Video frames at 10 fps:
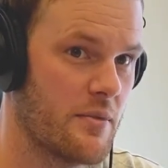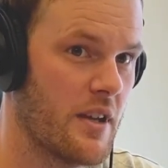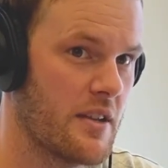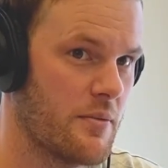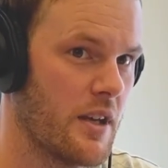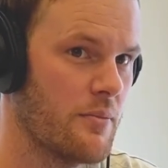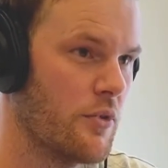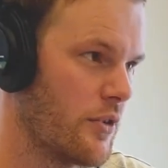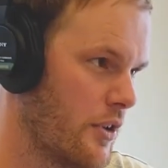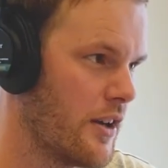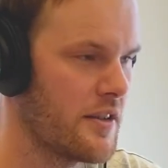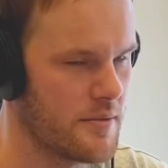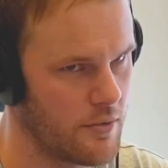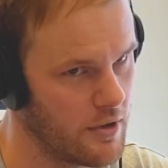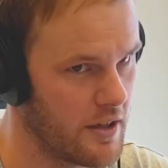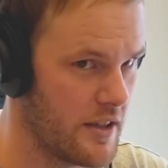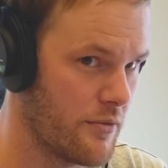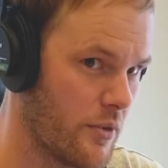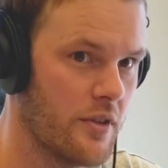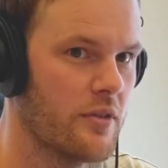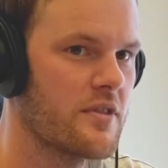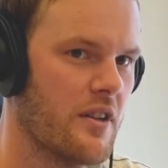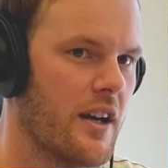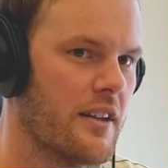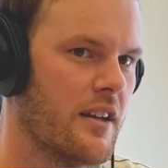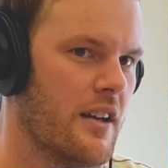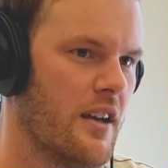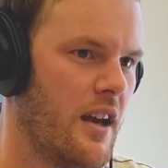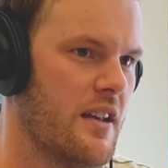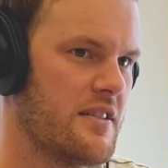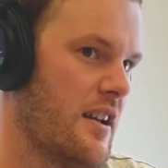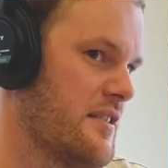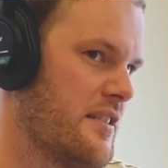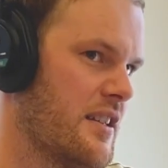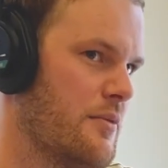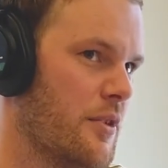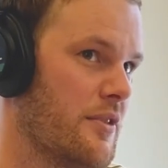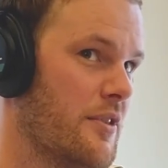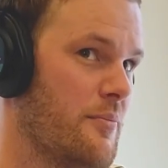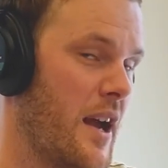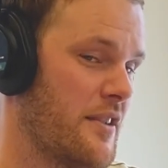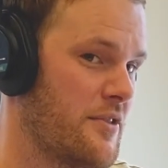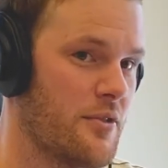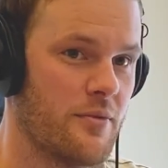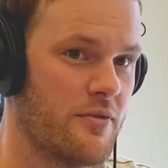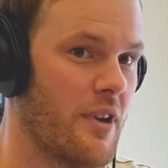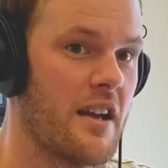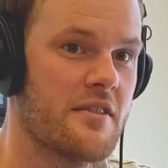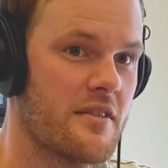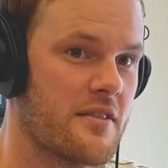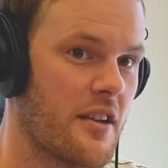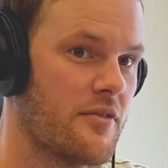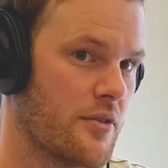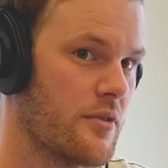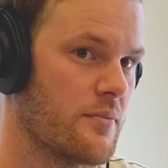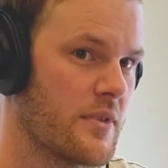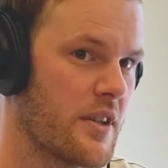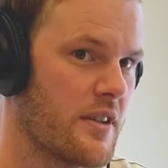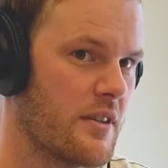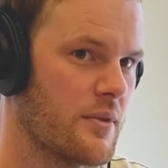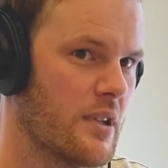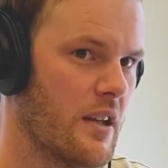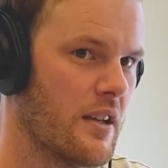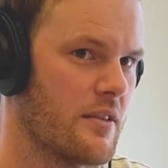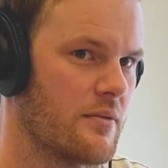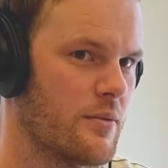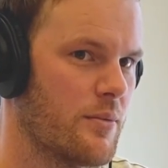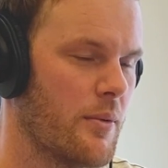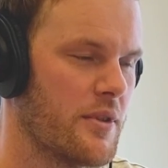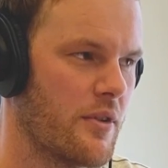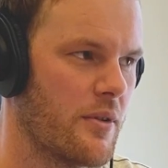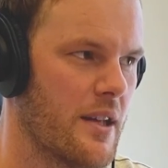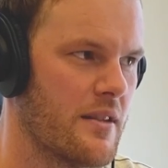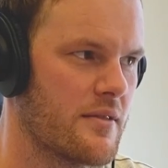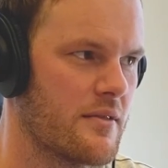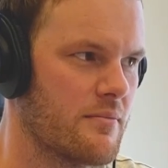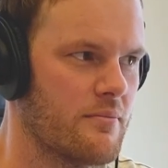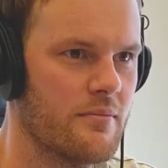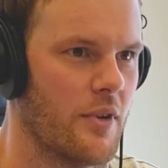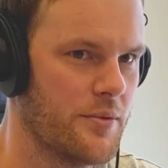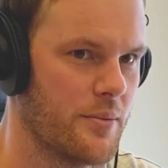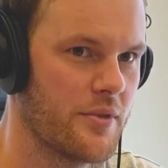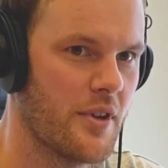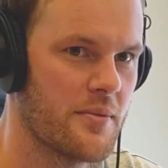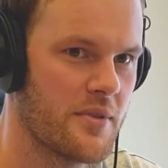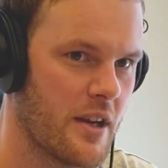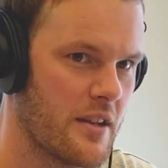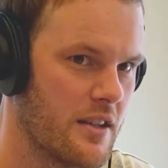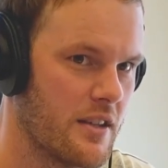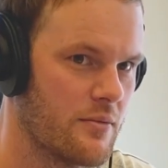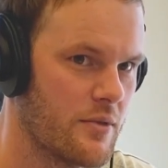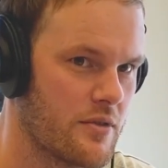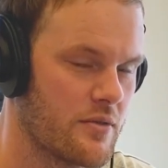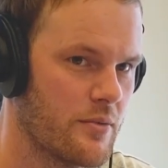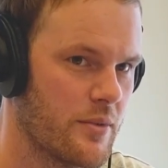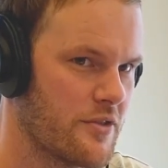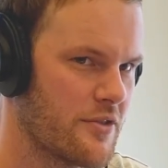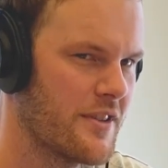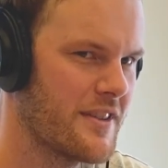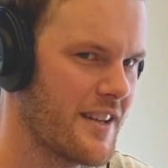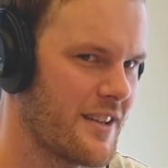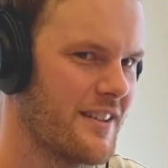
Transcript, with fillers: we get more guidance, more idea of what it looks like, and start to see what the banks do with rates and stuff too. So I think we'll probably talk about this multiple times throughout the year, which will be interesting to see.